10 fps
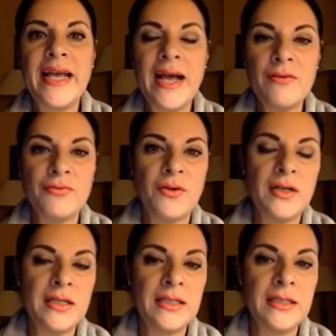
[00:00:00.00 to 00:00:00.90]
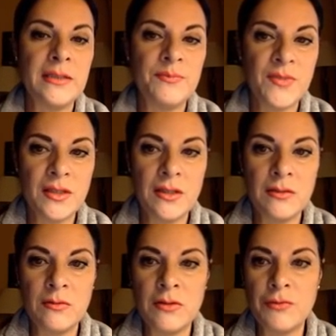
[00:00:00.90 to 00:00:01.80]
have
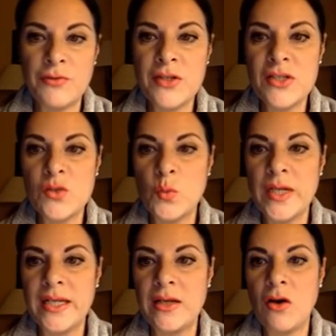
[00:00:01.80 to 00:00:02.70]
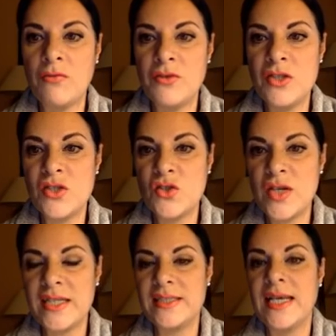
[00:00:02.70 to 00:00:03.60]
the first win of this
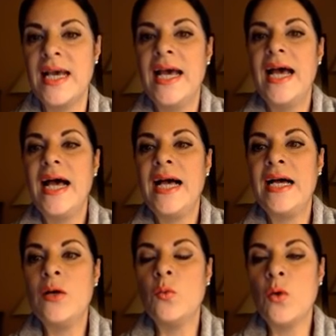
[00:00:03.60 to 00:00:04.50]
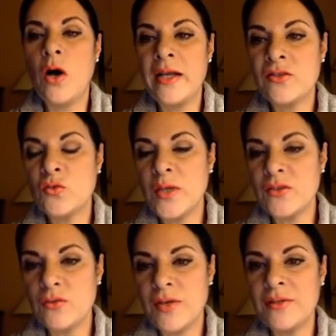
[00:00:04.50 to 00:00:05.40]
trade at
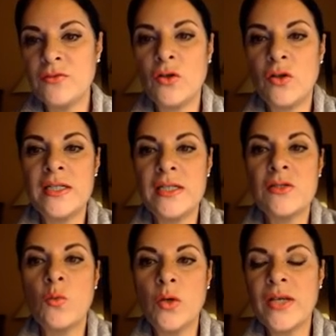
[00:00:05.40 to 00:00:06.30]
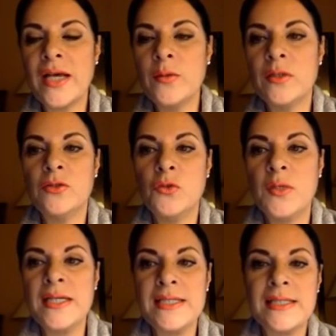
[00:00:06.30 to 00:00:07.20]
$25, what I will
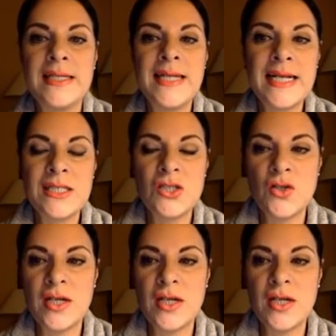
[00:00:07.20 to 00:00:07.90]
do is the next